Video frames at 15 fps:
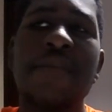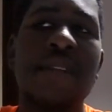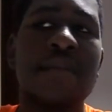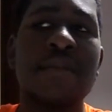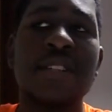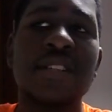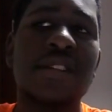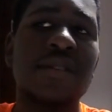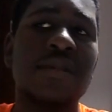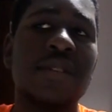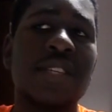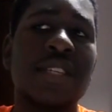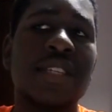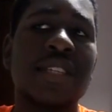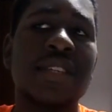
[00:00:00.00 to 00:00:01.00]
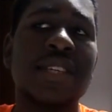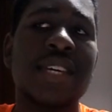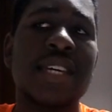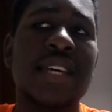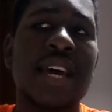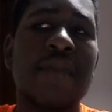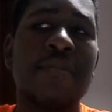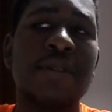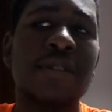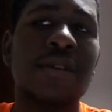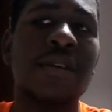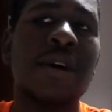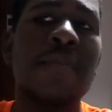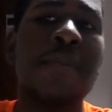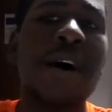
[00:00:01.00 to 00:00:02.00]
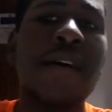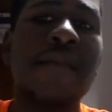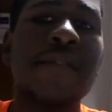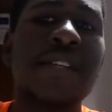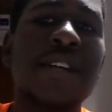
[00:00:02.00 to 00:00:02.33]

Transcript: that much to do this episode apart